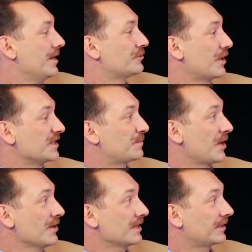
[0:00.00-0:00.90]

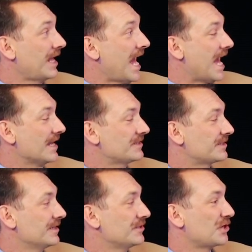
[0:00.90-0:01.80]
Transparent
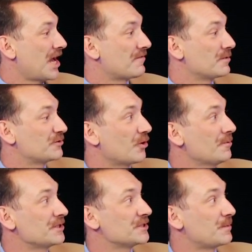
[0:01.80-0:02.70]
glass should have an
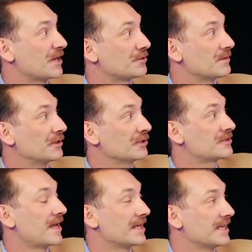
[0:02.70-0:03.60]
absorption spectrum that looks
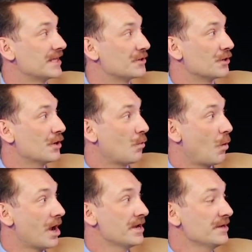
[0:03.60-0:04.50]
like either
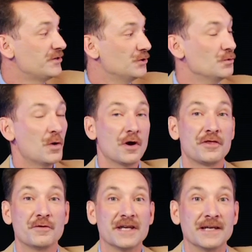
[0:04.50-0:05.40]
1, 2, or
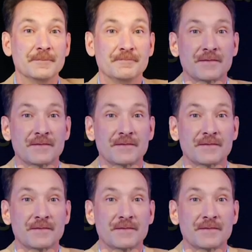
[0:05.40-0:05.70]
3.